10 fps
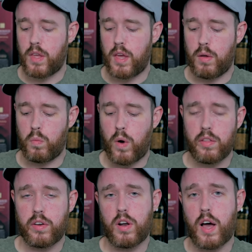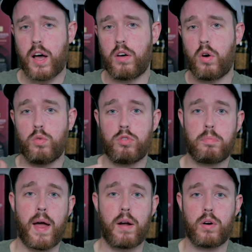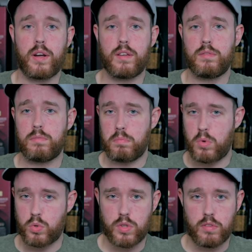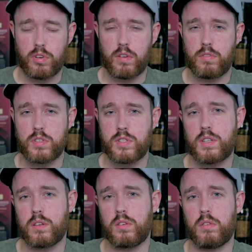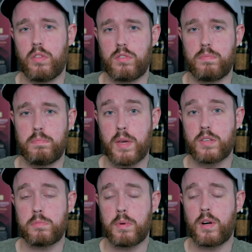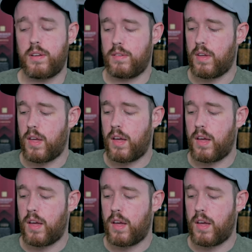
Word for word: and while they're not overpowering, most of the flavor is still the base spirit.